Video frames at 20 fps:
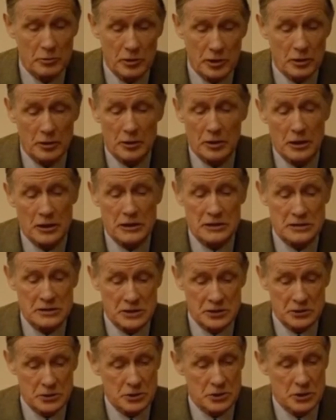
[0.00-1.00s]
ways
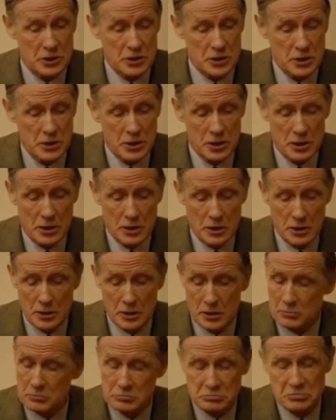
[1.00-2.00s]
people have to
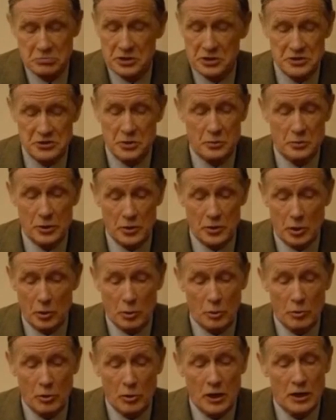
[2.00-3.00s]
struggle in this search for
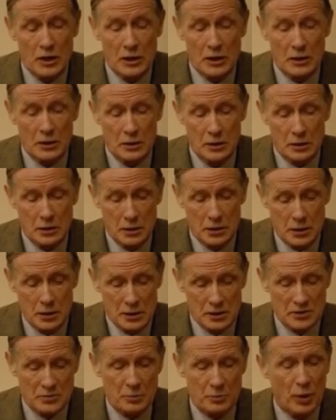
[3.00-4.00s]
humanity
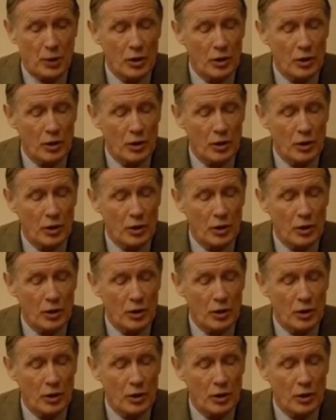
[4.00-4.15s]
with these